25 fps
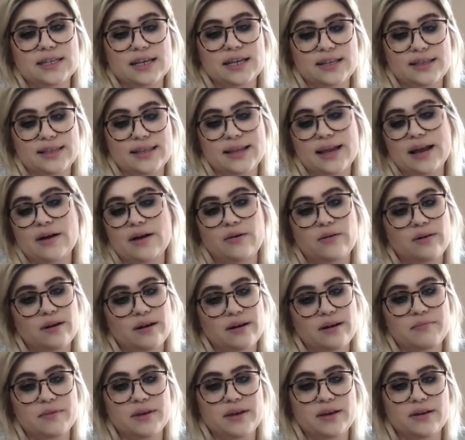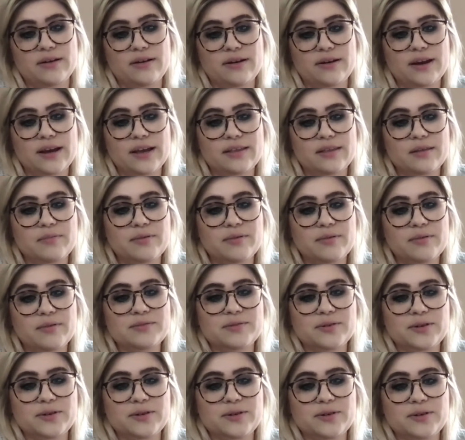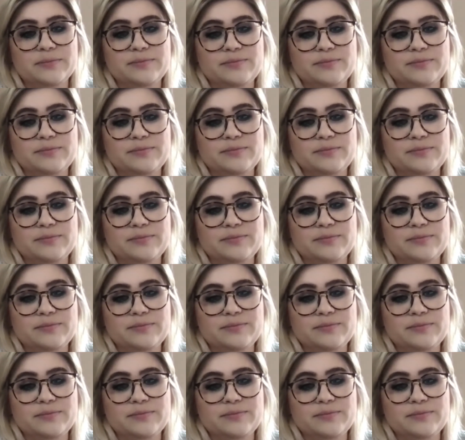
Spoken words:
And now I'm here at the Presper Group.